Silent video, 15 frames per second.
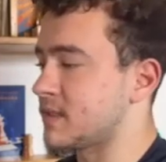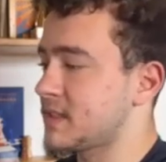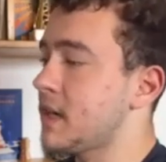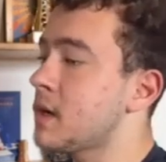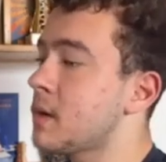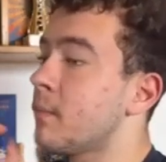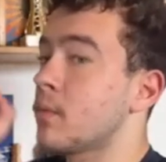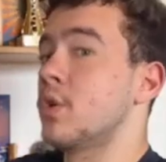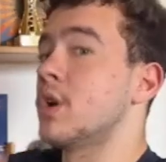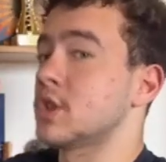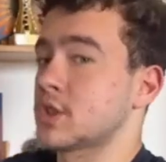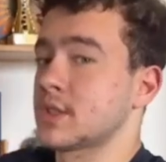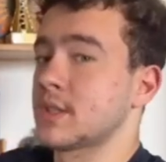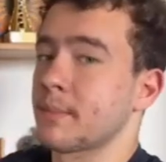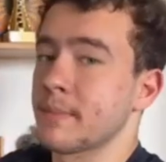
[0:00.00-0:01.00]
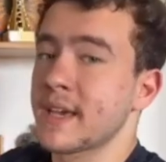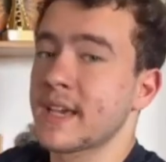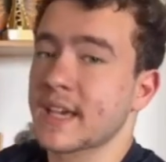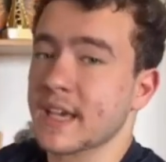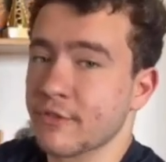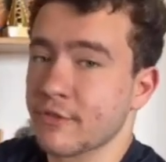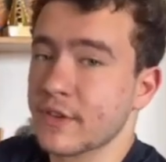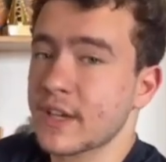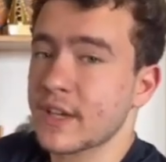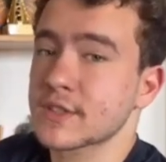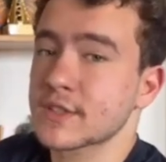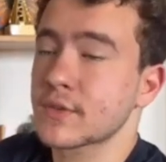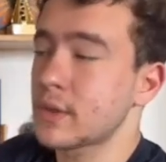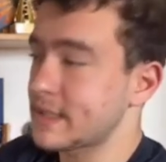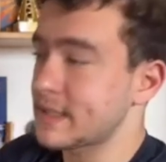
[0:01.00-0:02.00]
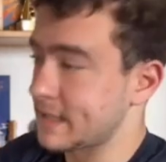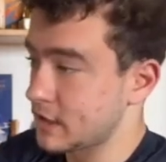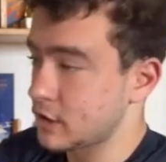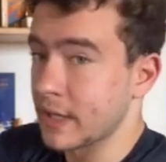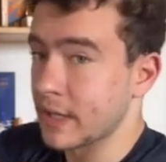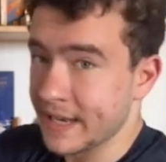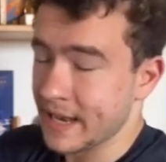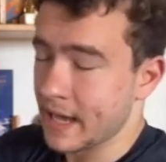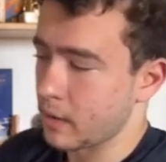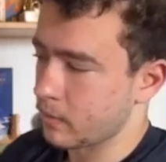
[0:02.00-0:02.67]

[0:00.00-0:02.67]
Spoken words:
We're gonna make a fix for it literally now.